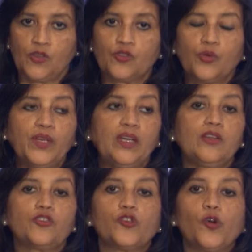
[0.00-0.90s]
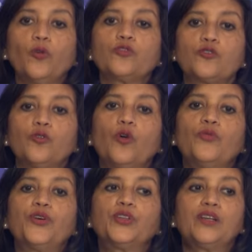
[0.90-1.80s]
So we chose to go
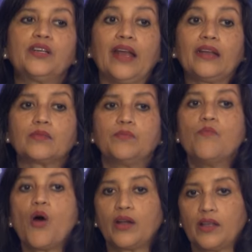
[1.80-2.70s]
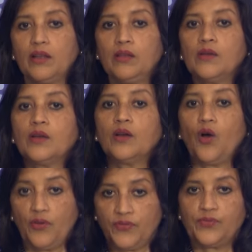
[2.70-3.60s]
for the direct model
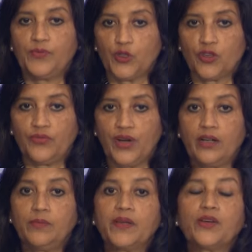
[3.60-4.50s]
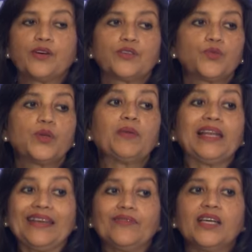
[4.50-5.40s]
of mutual fund because we
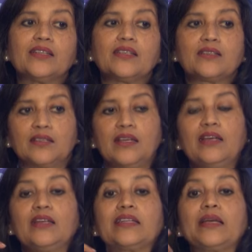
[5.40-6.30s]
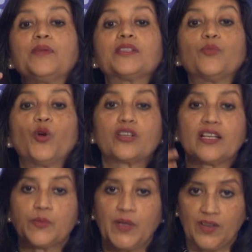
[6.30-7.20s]
believe it enables more
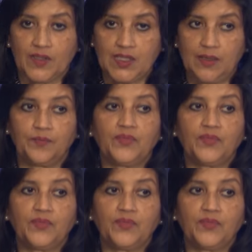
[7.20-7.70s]
transparency,